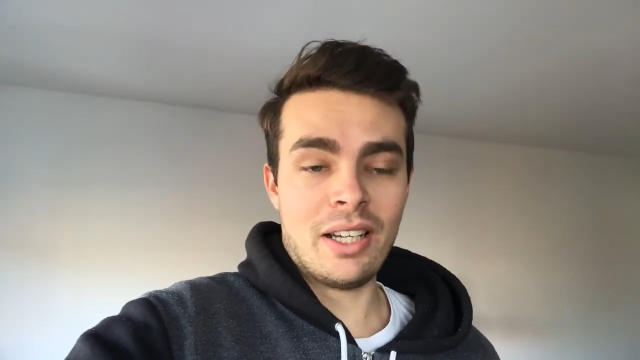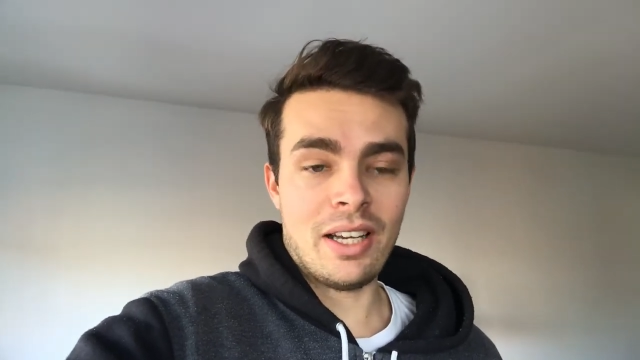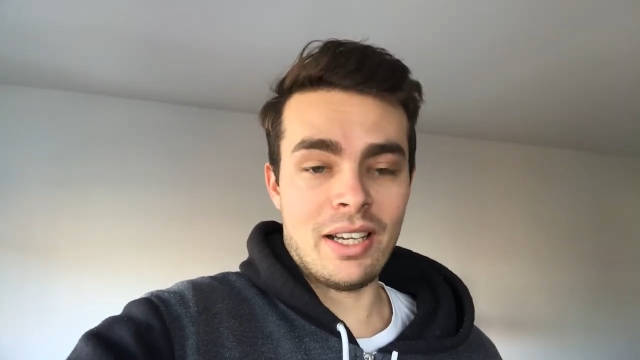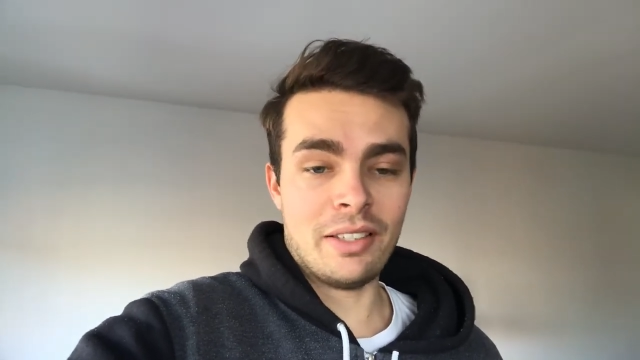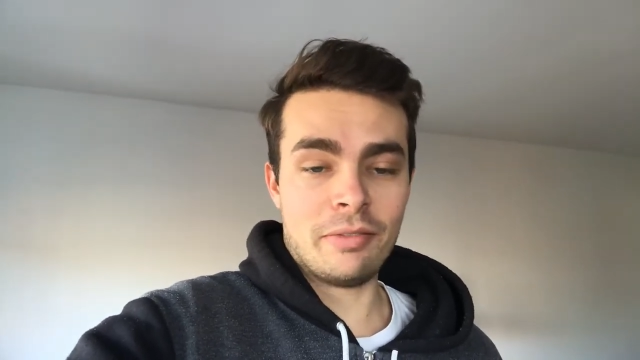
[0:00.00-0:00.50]

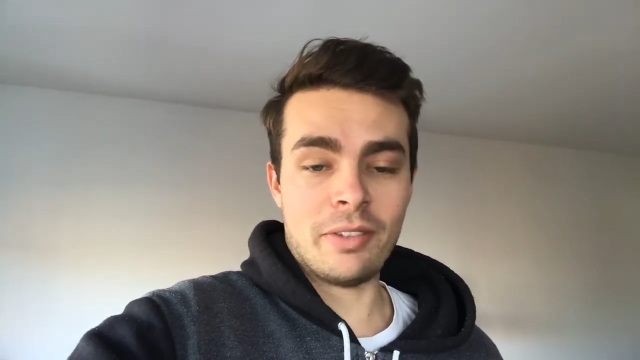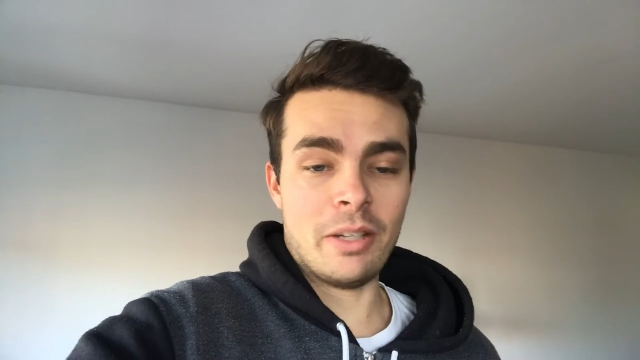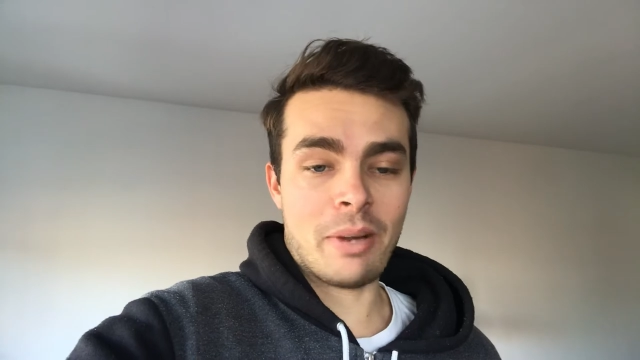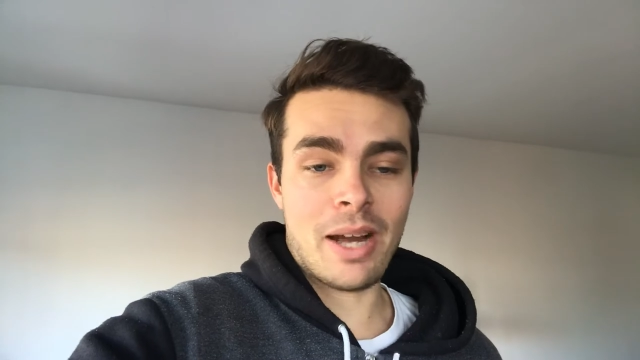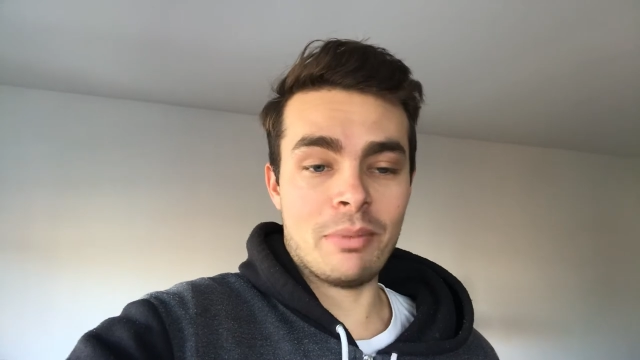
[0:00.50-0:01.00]
and
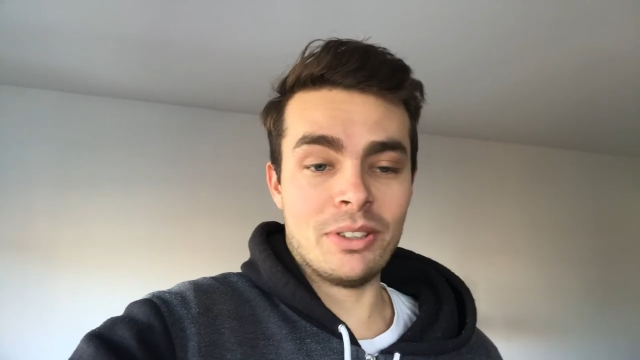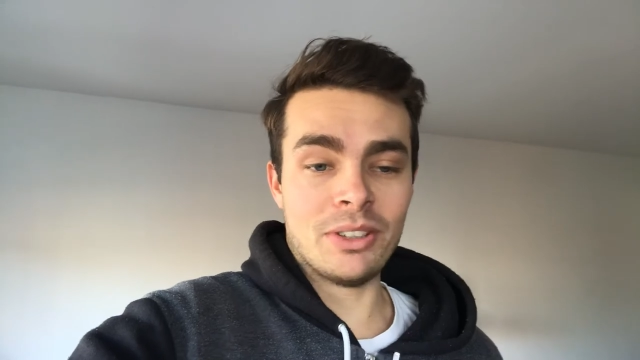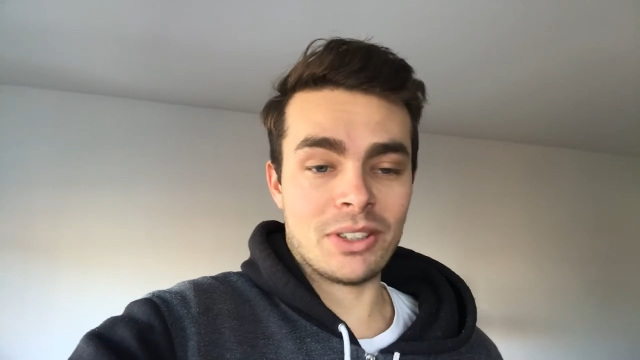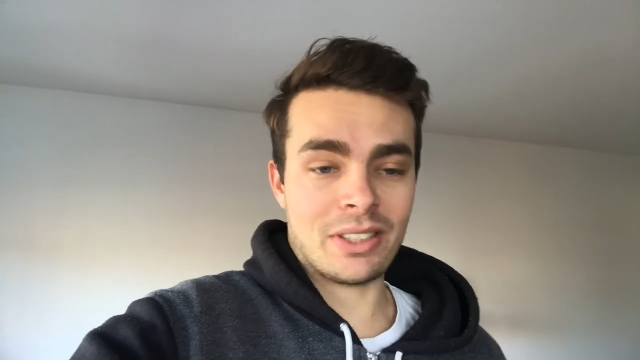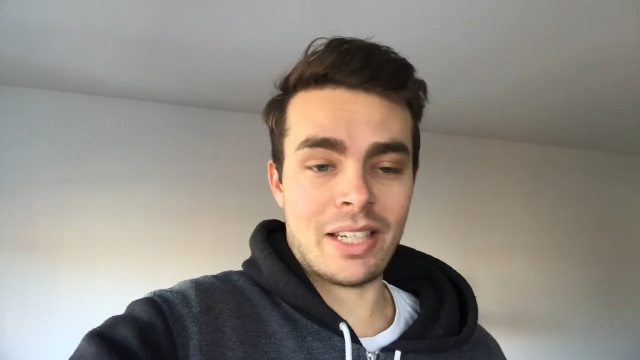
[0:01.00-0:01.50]
Philip Hammond
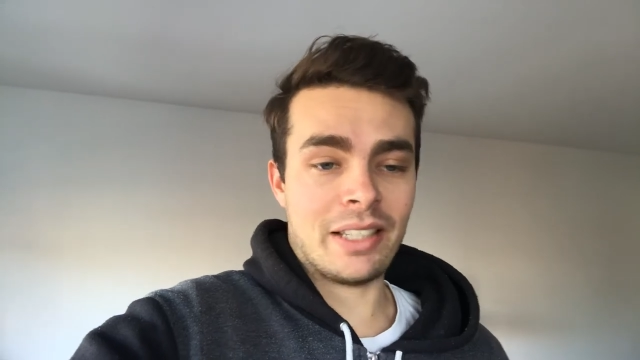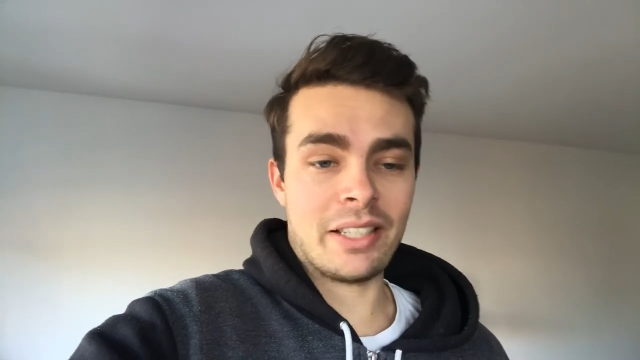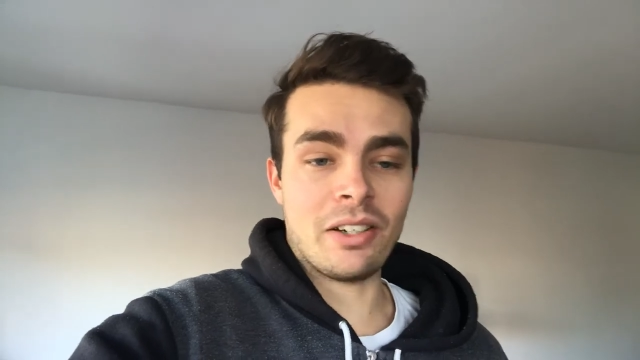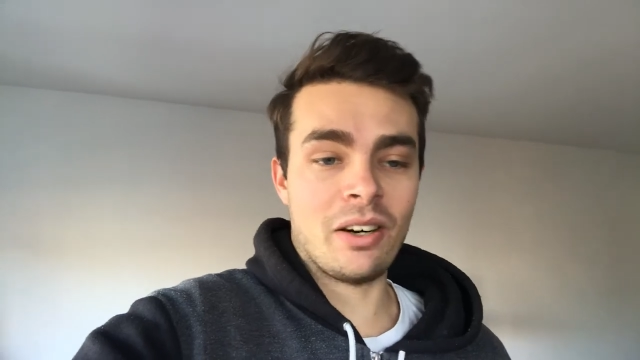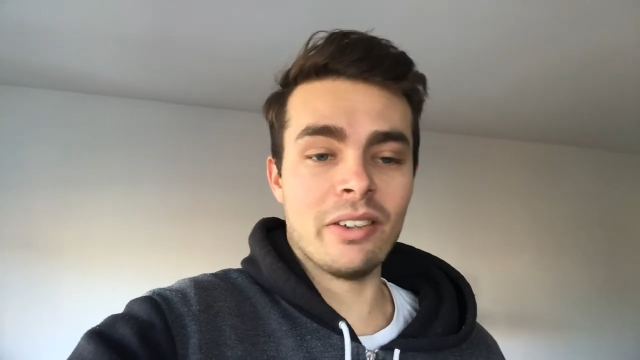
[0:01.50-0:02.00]
just say they
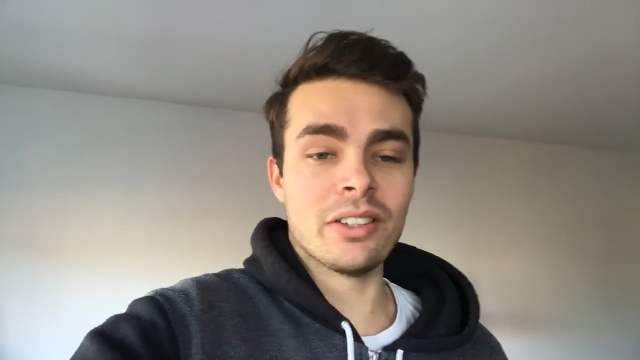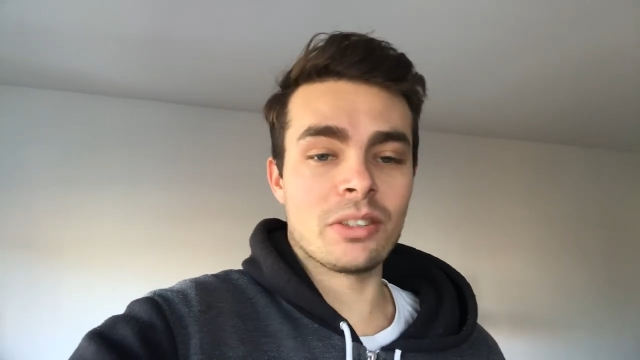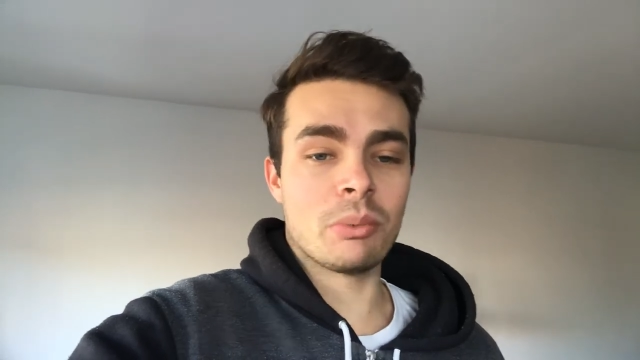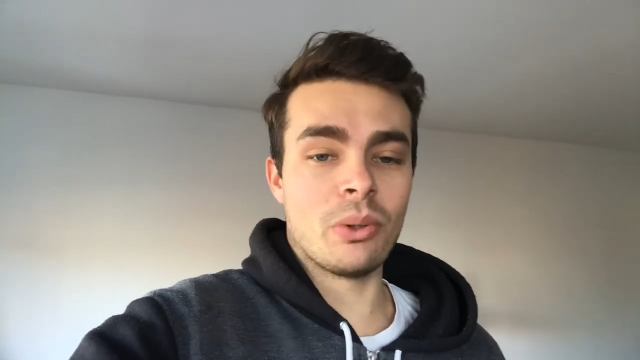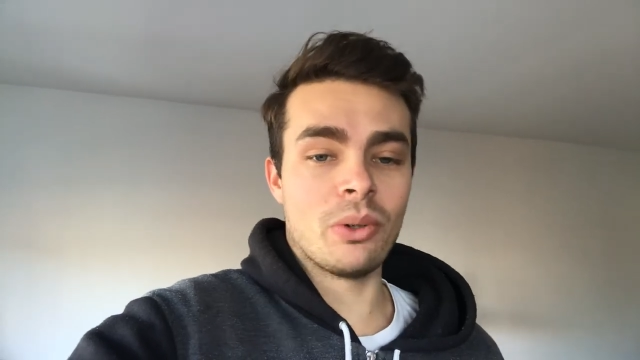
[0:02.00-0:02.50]
can't
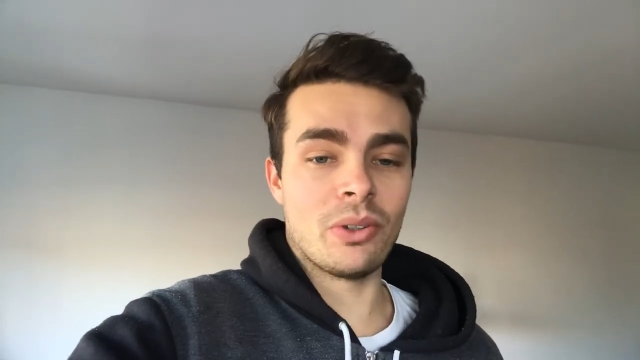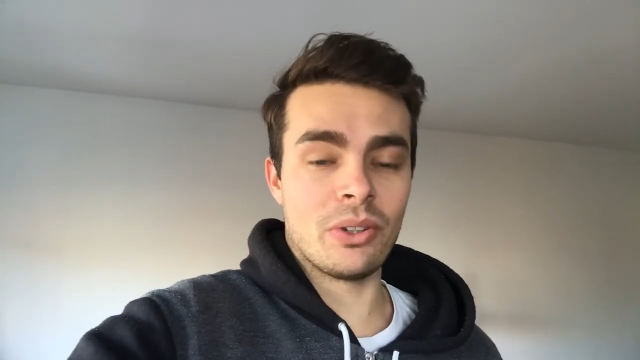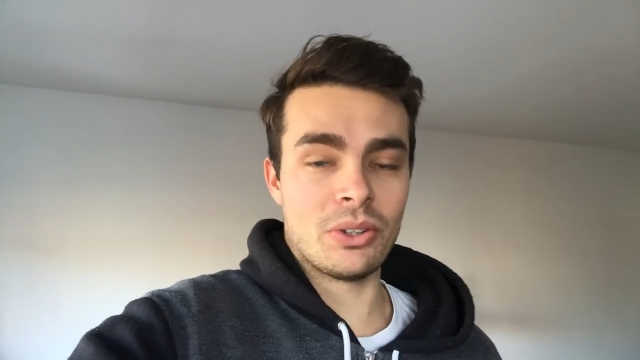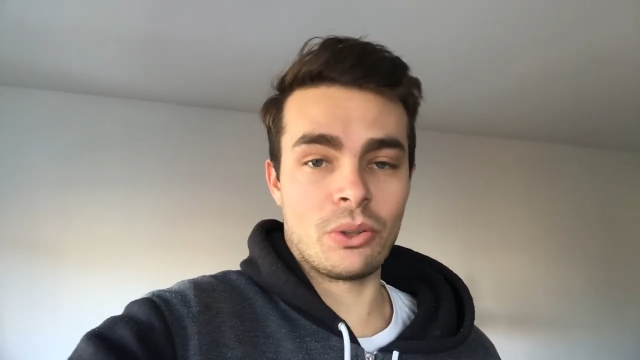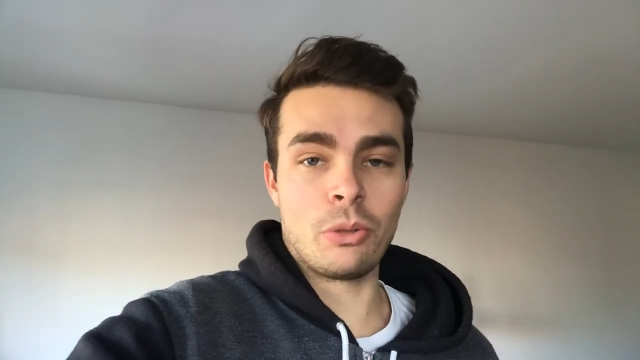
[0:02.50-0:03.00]
support
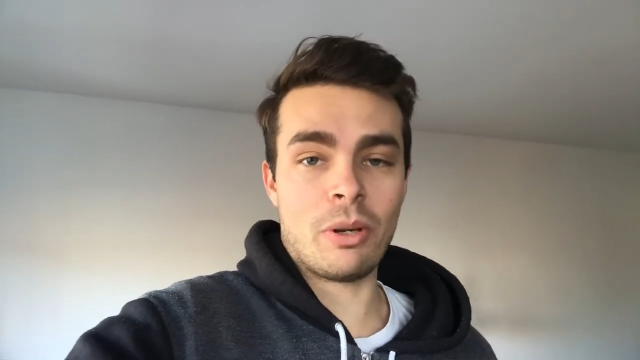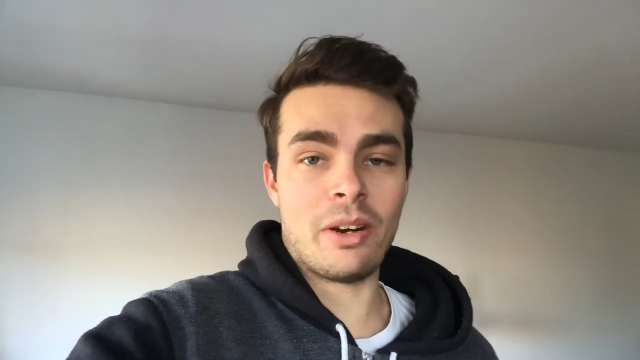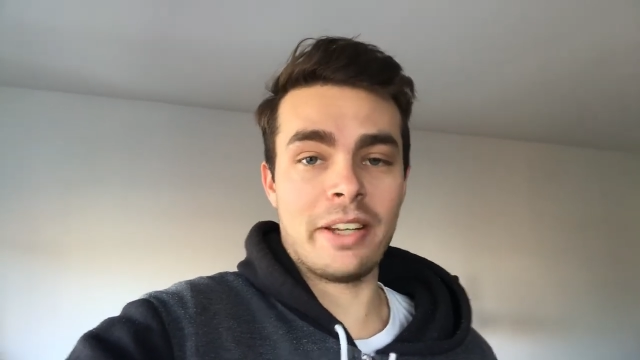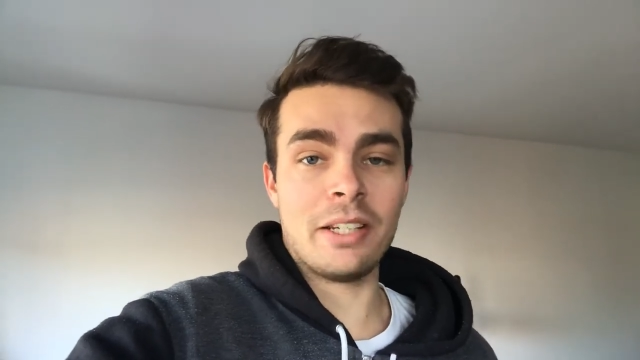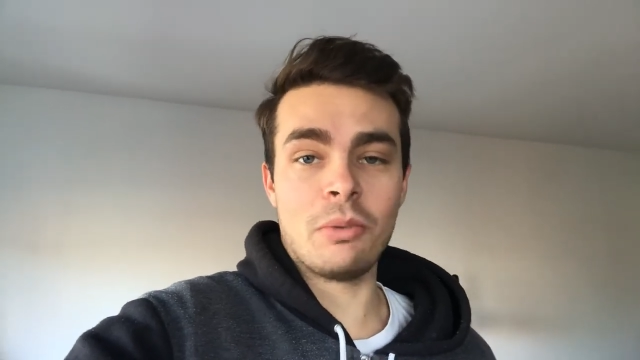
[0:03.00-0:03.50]
the Tory
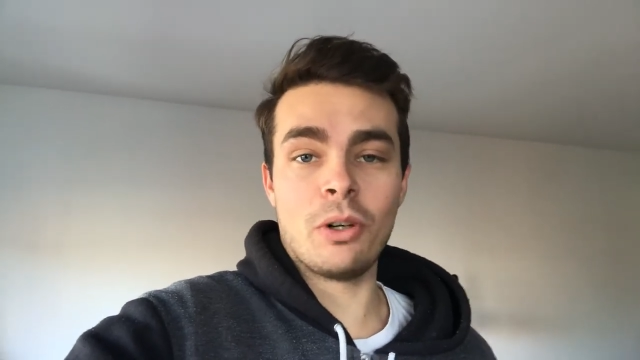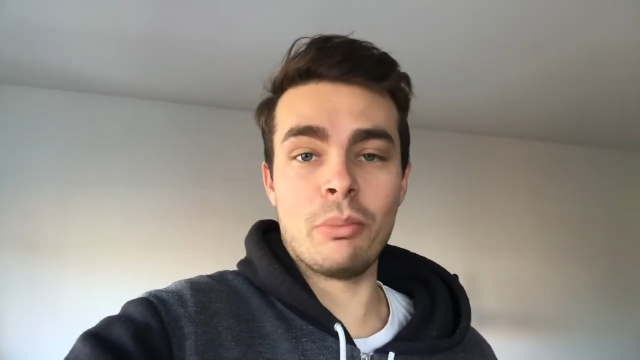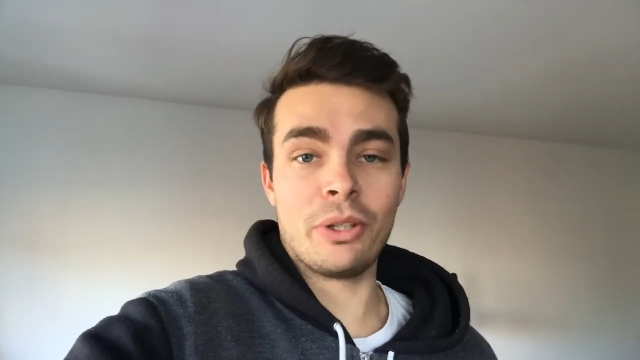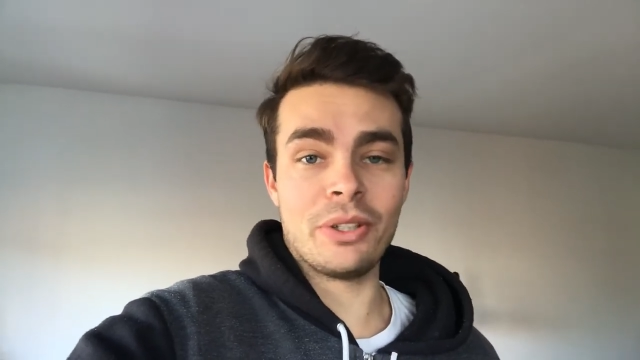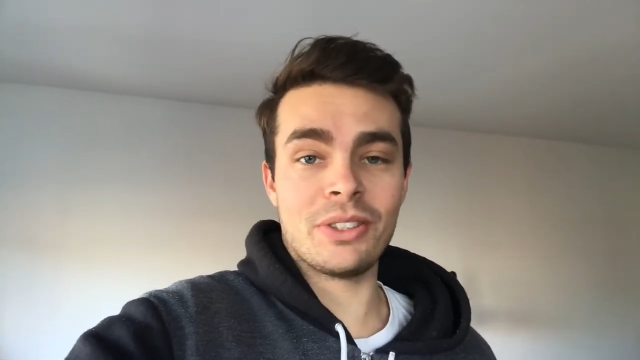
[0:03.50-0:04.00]
party anymore
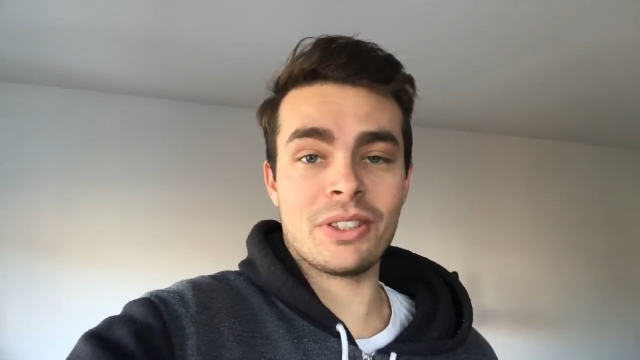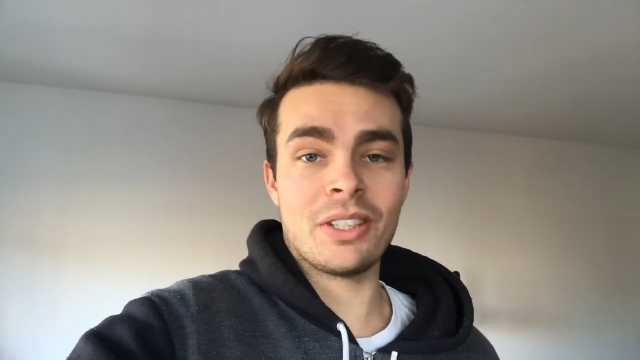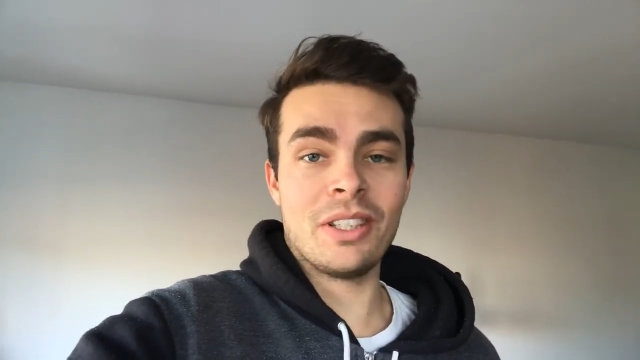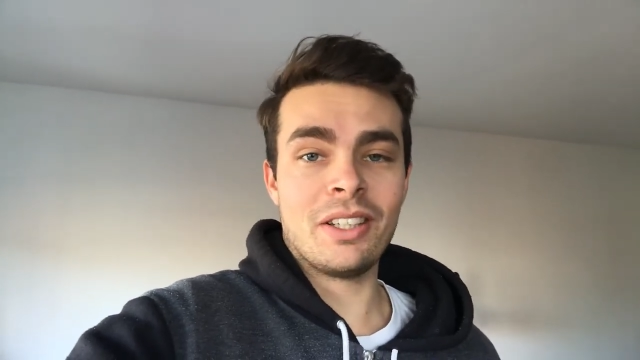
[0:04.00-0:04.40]
because